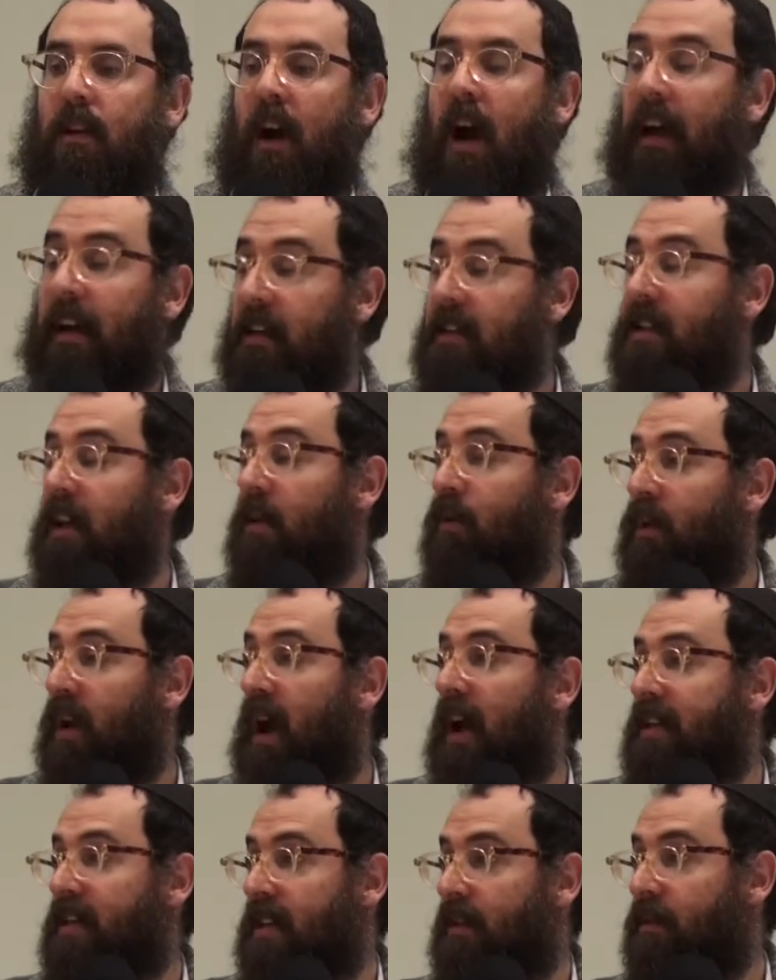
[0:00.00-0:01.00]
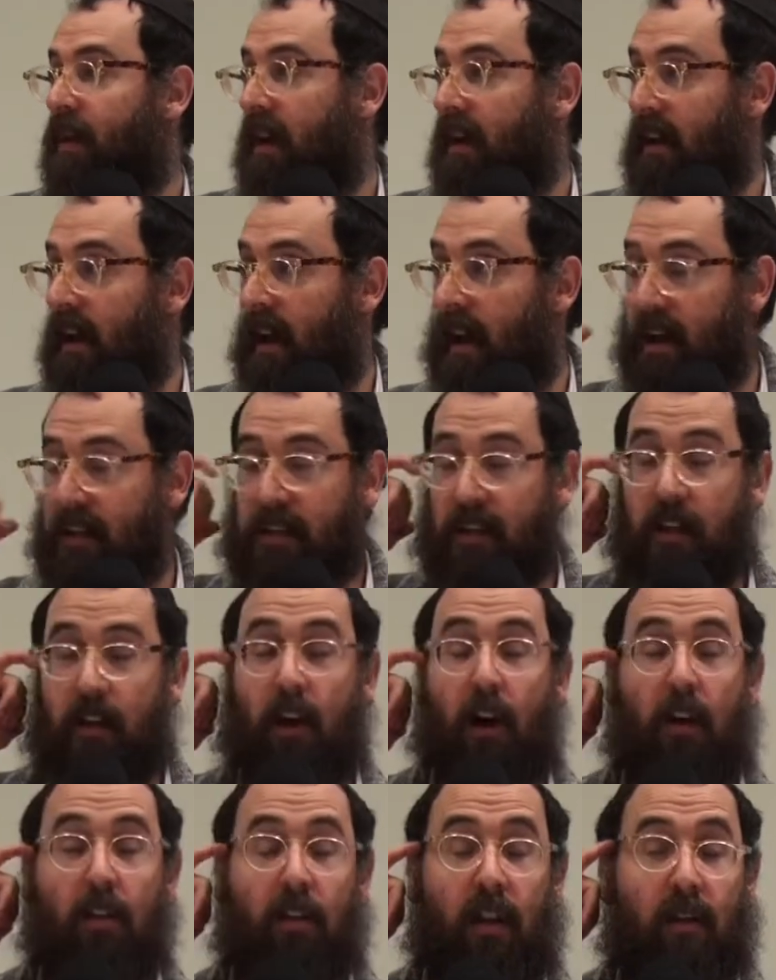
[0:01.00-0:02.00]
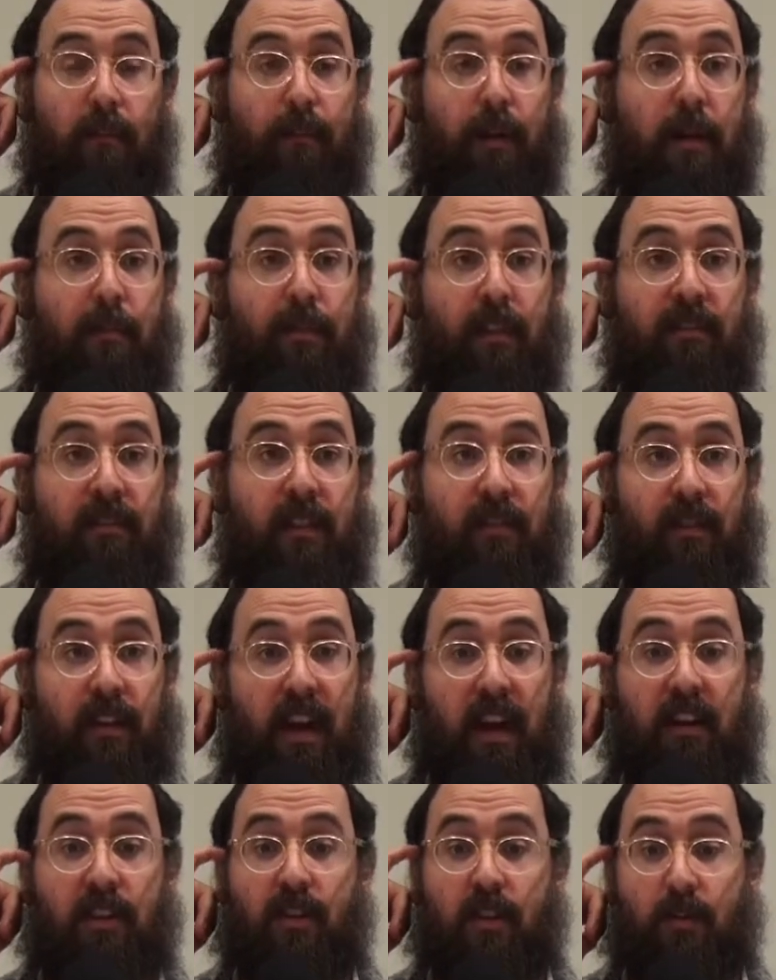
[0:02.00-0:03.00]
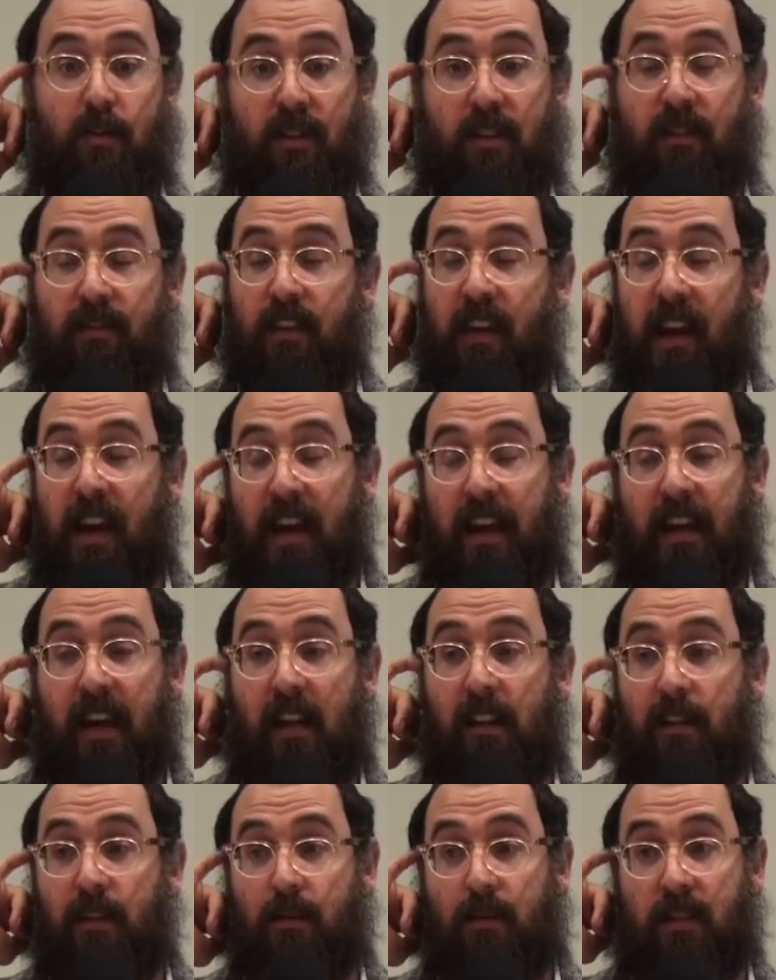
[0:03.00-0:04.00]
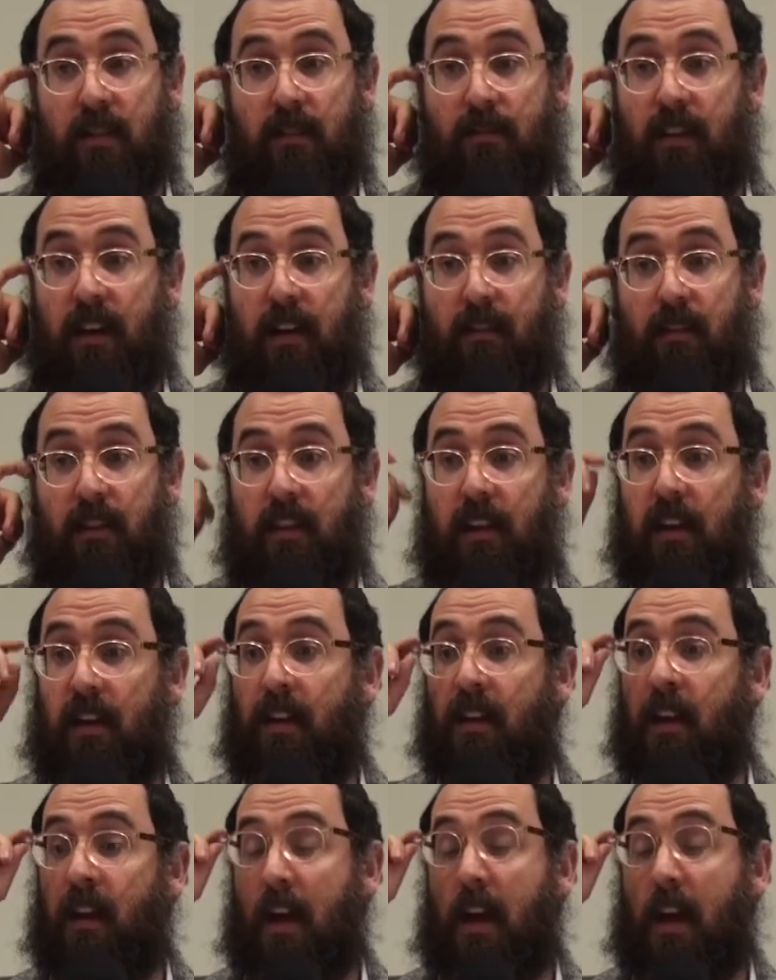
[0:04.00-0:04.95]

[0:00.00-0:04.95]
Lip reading: I can tell you what I see right now. I see a whole lot of people of different ages, with different hair colors, with different everything.